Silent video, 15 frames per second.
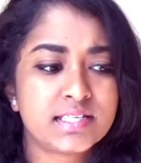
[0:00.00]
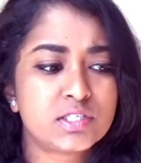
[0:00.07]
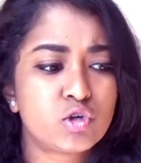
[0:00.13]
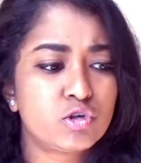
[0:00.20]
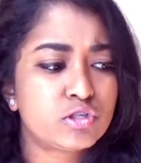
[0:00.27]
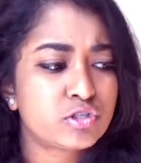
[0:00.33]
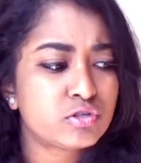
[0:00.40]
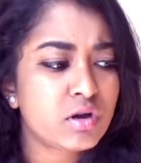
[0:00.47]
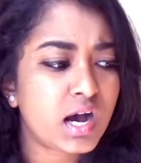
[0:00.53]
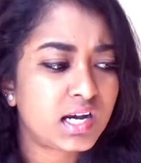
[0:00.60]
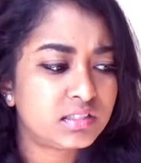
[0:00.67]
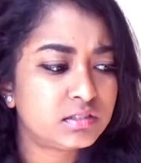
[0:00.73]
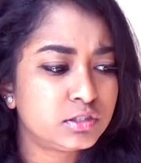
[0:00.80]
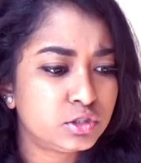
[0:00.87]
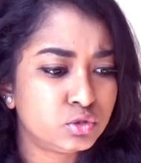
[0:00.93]
There's also
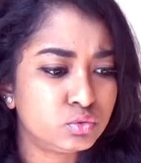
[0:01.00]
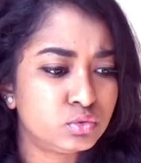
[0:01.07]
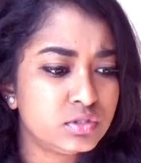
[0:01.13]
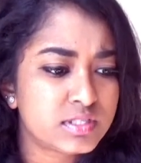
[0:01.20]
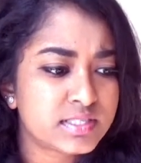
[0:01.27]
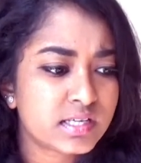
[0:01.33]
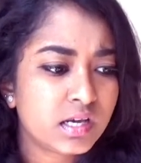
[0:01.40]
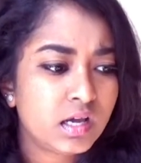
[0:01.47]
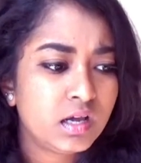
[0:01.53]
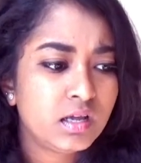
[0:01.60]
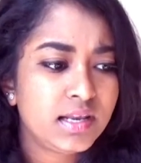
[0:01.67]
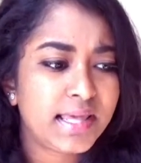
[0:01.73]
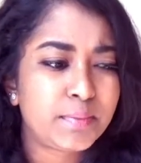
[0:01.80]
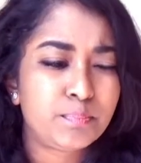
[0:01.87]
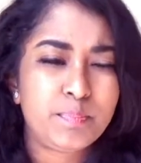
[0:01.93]
other tools
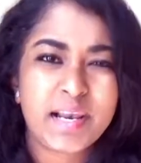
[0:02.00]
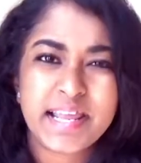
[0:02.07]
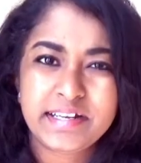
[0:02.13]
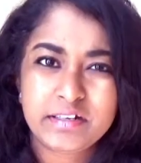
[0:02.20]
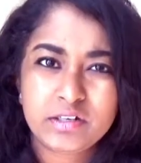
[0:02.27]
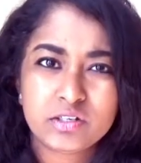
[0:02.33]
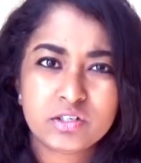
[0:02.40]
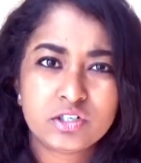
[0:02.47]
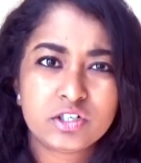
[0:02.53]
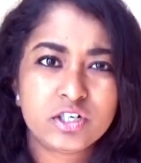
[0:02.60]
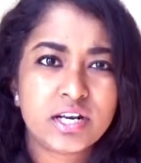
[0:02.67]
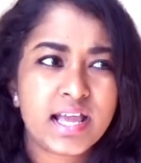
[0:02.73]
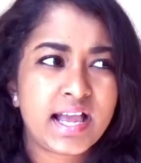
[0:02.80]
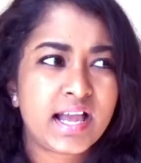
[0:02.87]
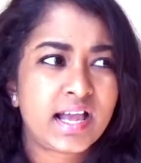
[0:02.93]
like
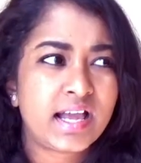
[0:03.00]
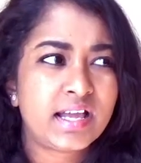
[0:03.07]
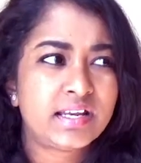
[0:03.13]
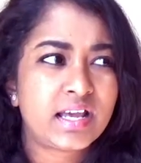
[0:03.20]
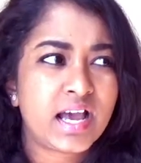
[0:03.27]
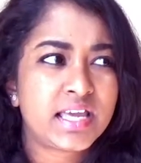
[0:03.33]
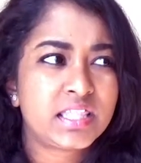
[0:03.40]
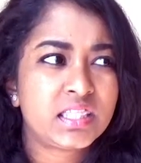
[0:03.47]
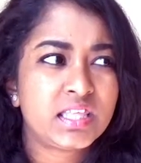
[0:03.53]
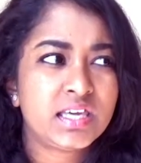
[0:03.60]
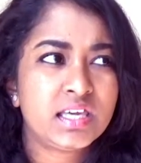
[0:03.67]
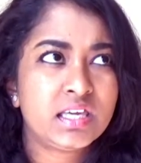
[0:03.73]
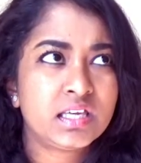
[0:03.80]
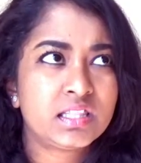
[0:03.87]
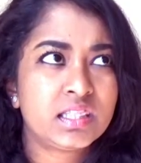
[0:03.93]
Blender and I
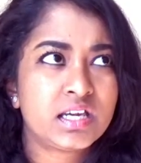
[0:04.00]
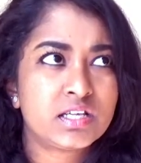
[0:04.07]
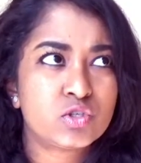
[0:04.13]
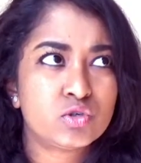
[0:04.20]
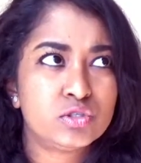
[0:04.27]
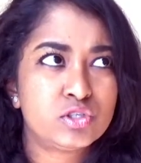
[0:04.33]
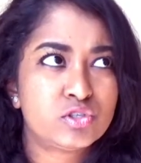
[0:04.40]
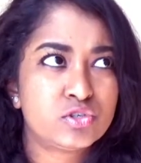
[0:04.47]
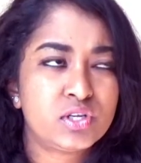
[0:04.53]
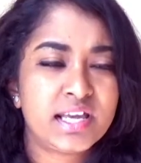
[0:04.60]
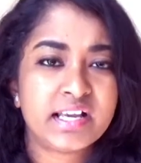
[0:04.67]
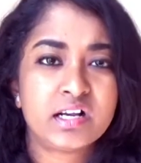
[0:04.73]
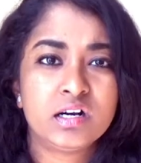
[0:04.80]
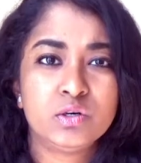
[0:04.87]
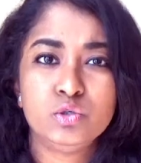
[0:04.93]
think there's also
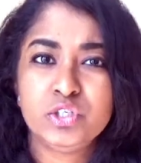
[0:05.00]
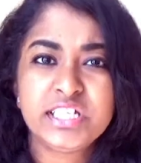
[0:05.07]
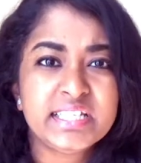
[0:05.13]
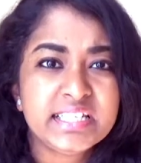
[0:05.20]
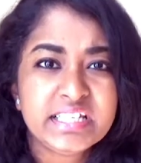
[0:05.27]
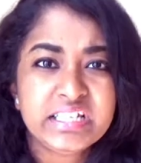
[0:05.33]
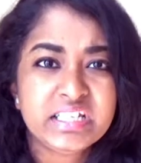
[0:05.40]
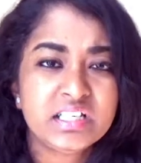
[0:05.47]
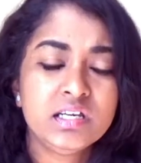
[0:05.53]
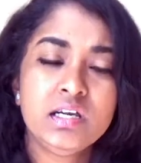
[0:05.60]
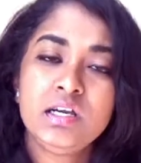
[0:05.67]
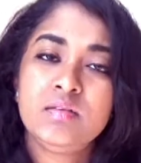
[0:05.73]
like Houdini.